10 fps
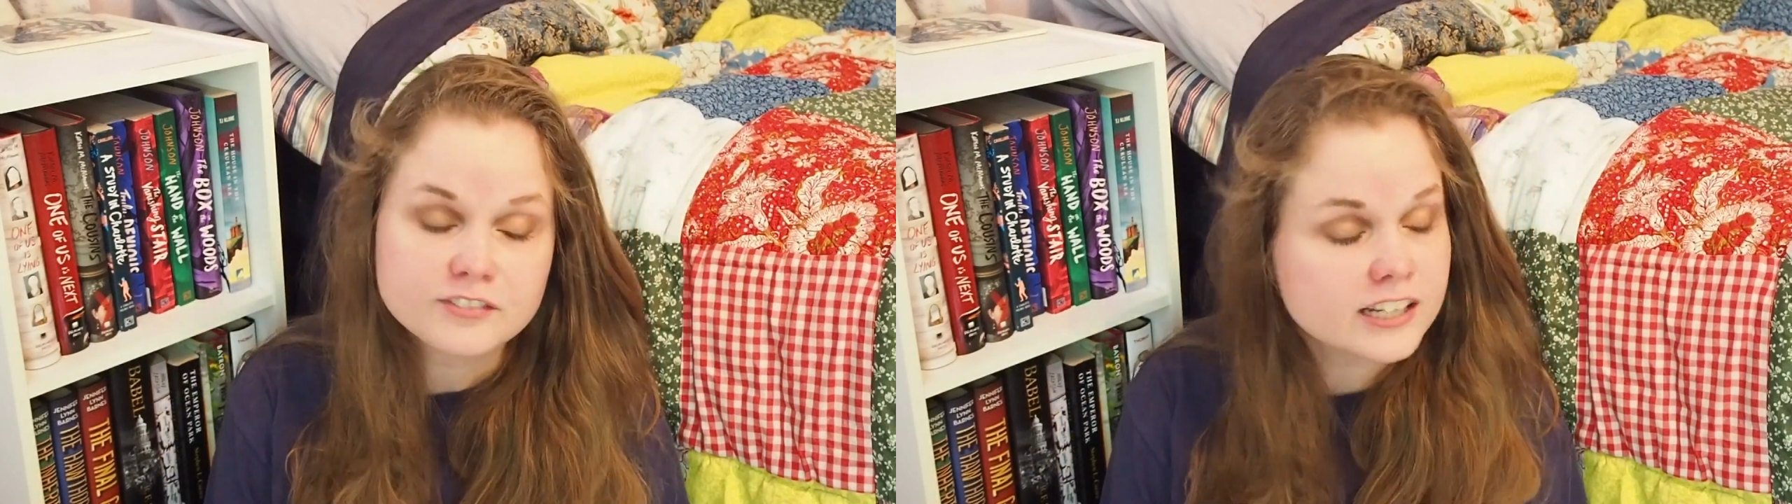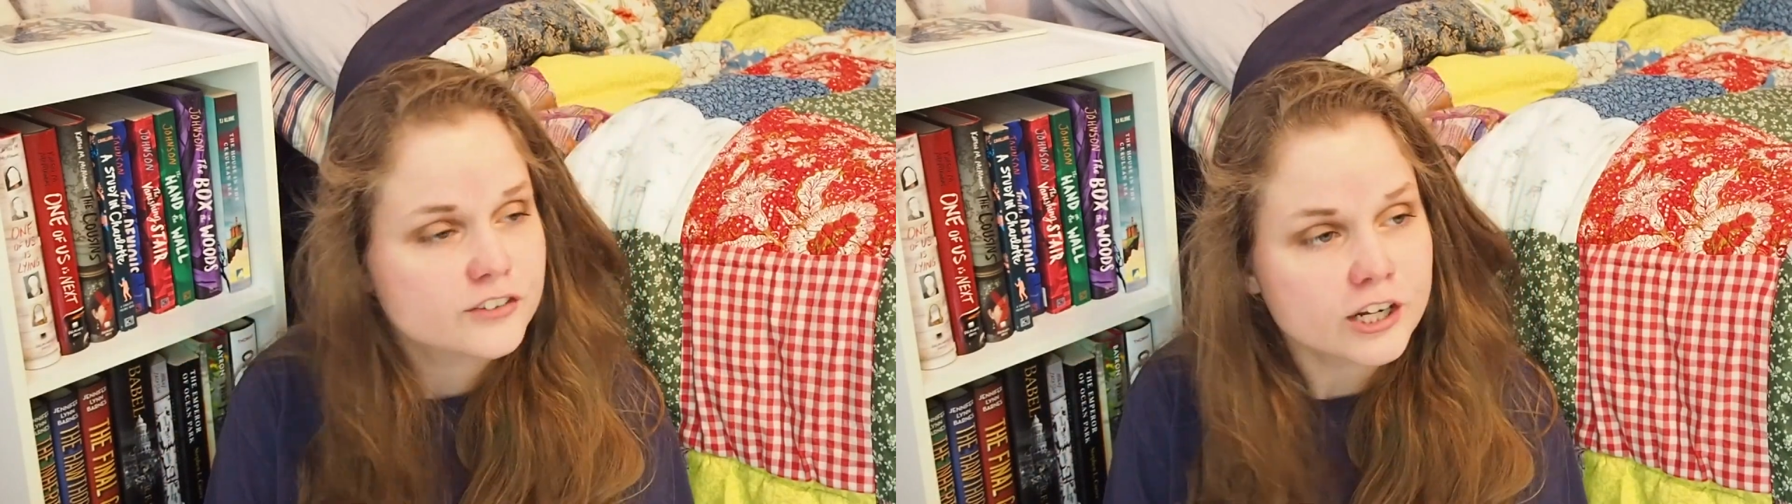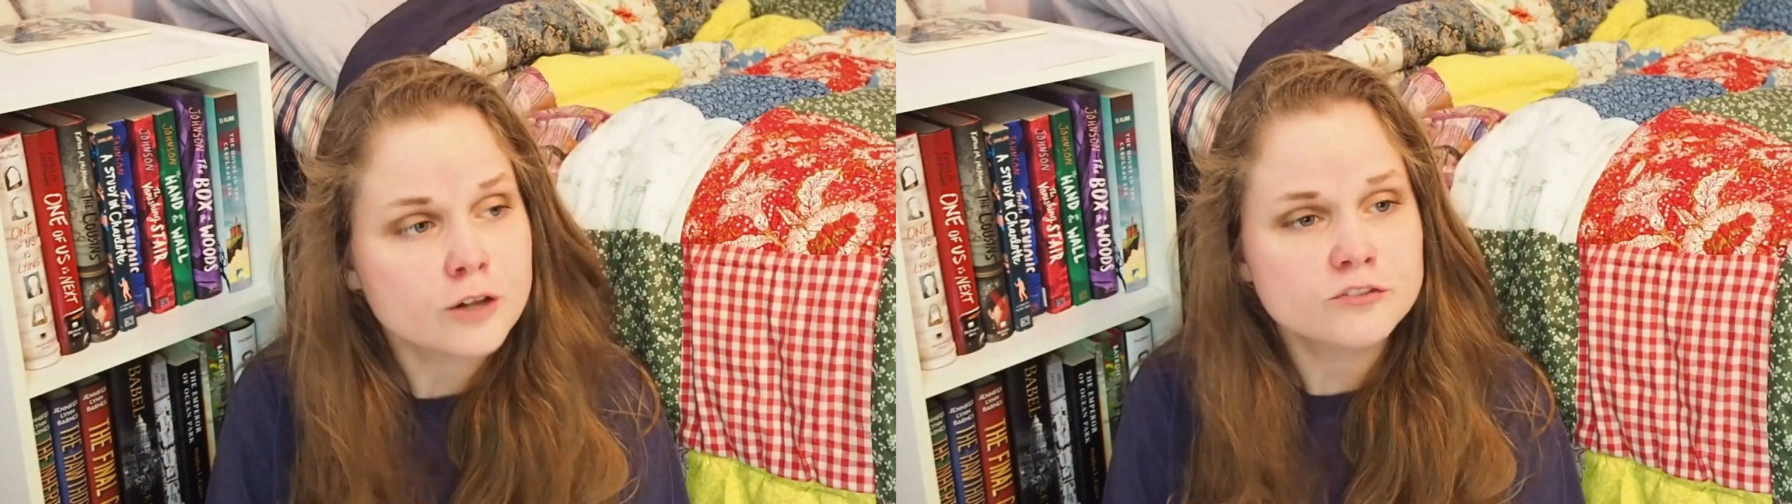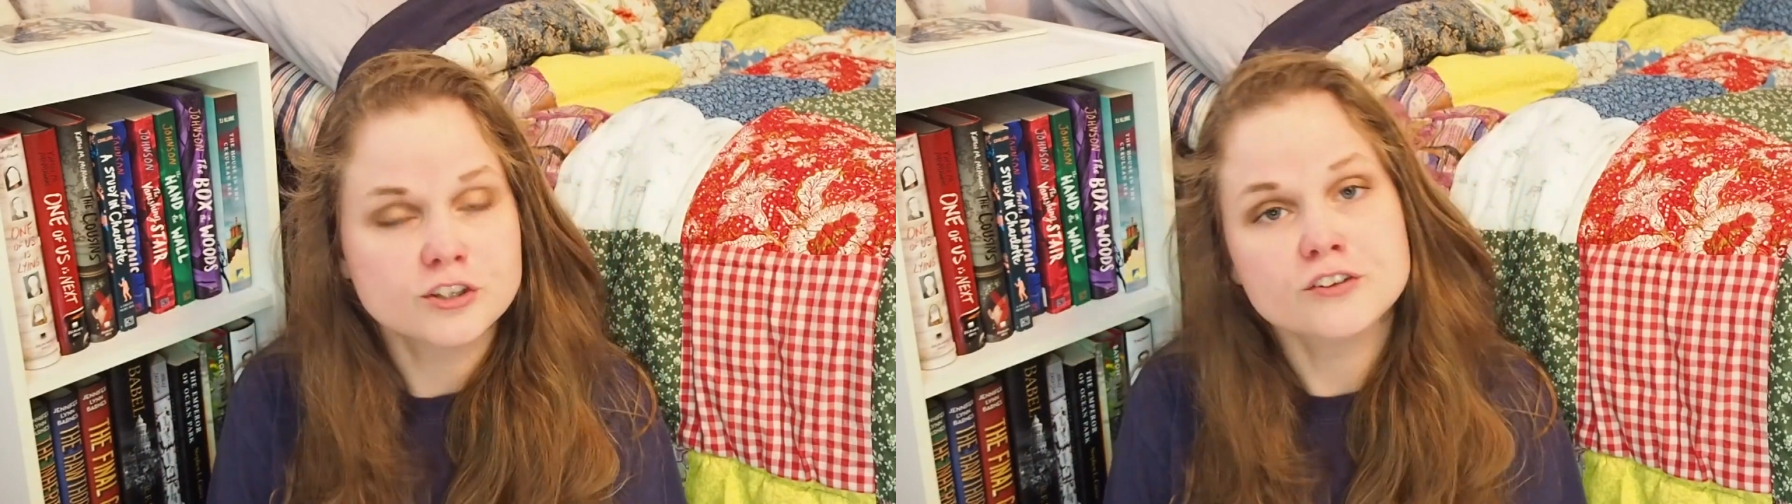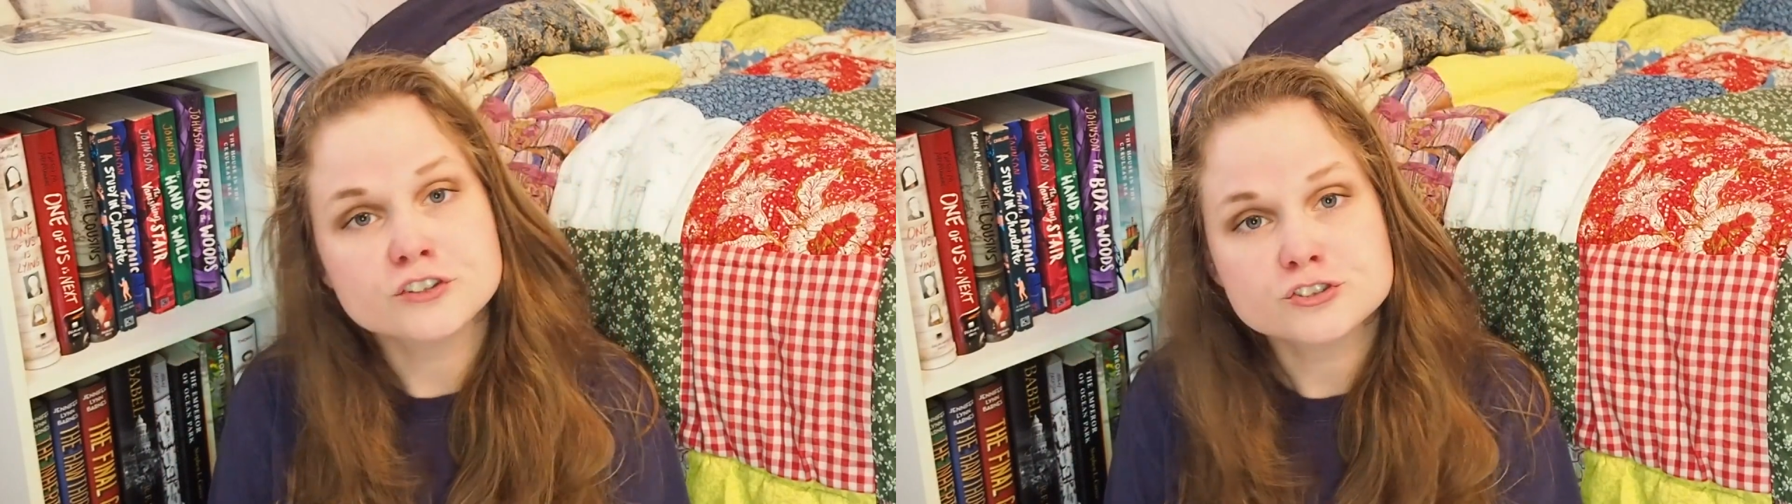find it very helpful
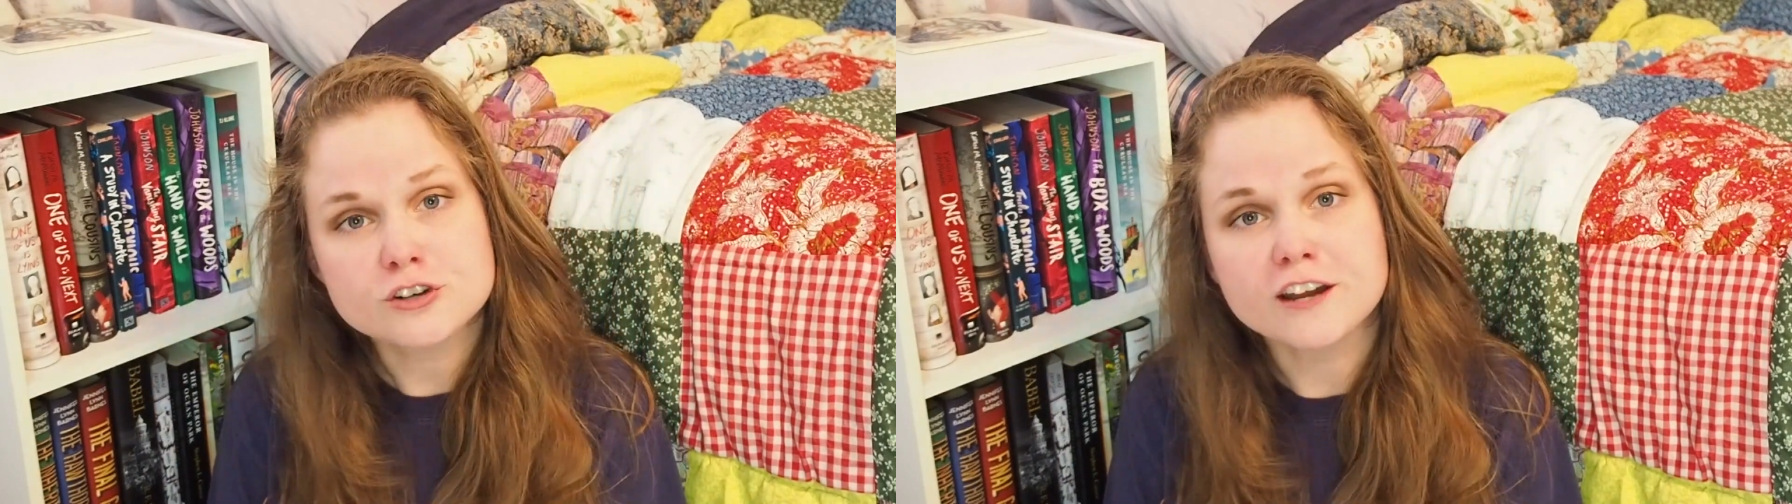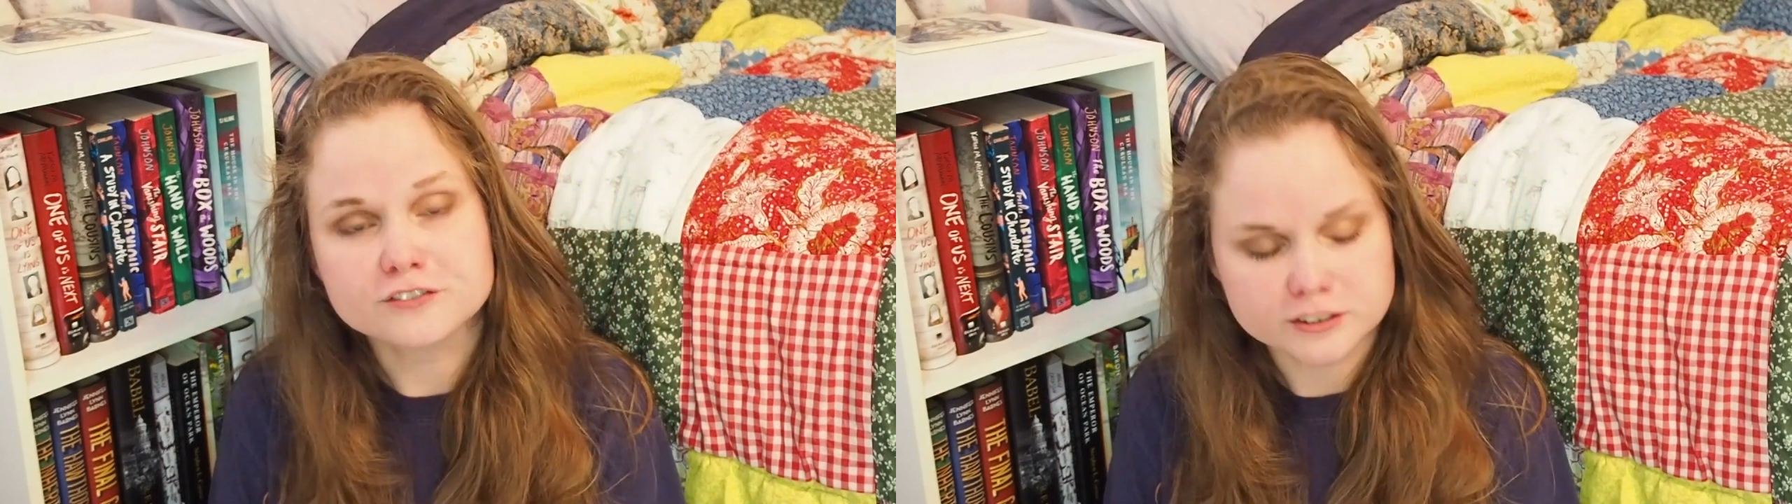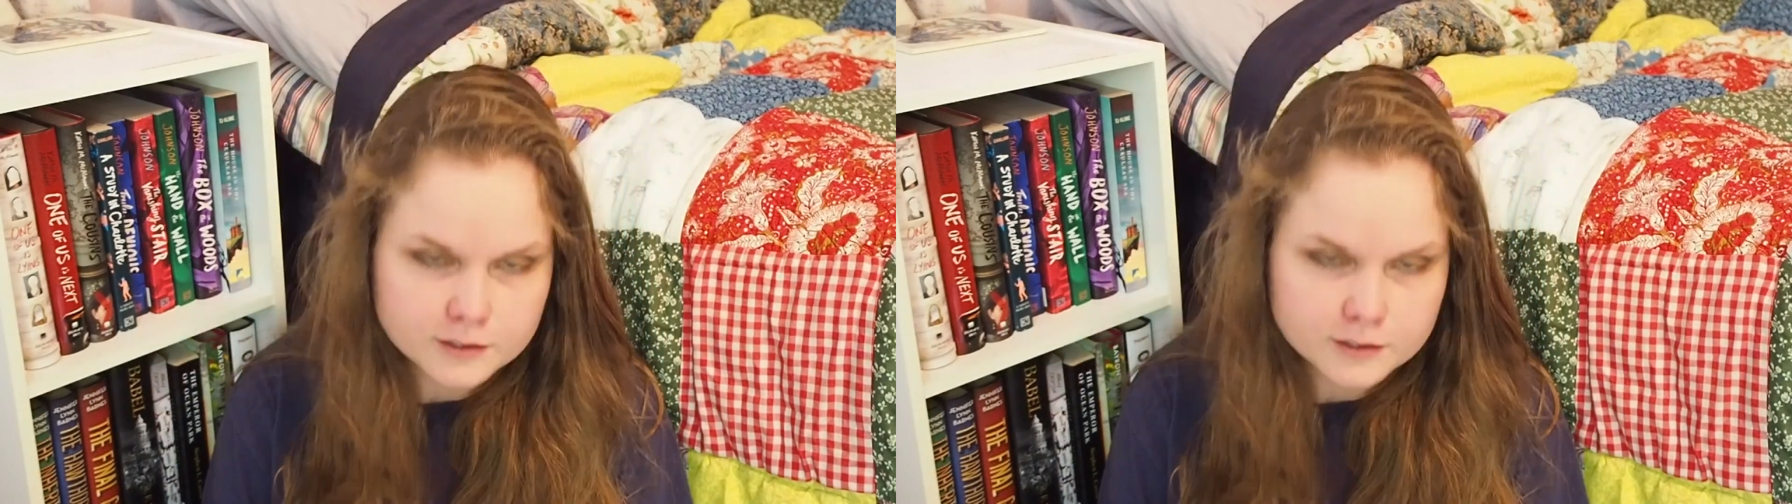in the first draft